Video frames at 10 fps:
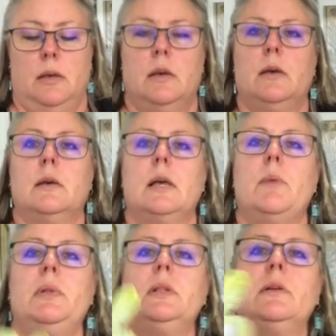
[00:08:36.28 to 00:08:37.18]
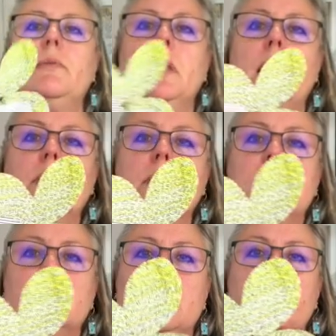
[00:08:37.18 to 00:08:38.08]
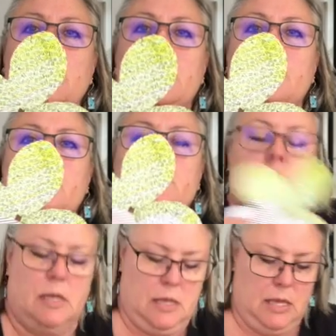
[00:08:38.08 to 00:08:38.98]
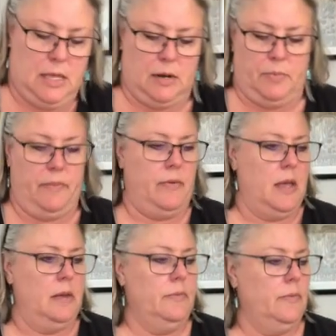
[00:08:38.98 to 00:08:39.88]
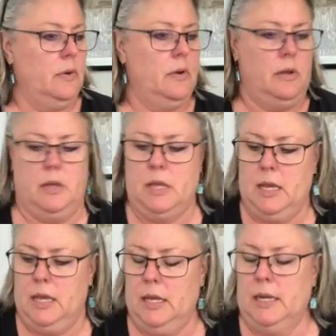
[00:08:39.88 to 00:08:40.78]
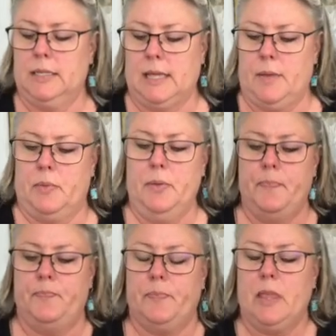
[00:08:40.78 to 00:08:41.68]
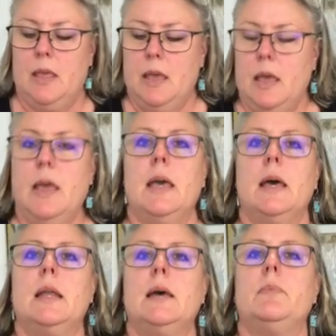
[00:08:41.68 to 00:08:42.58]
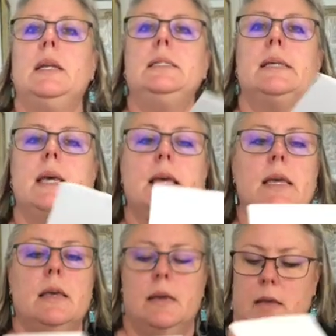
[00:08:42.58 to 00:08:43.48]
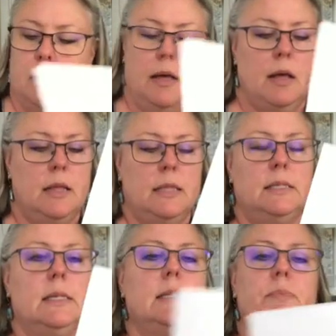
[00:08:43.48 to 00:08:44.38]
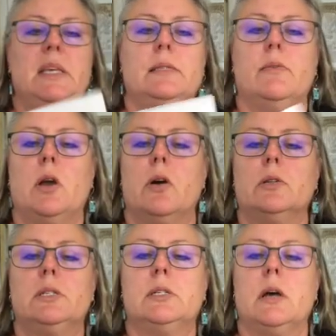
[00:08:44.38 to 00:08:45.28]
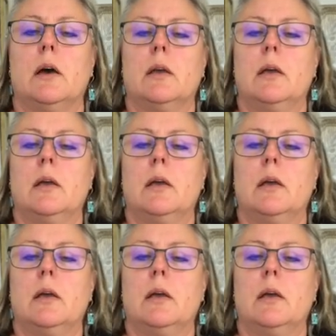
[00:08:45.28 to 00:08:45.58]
A couple little flowers that I'm going to use. I think that'll be fine for an example. And I'm going to take, this is a piece of cardstock.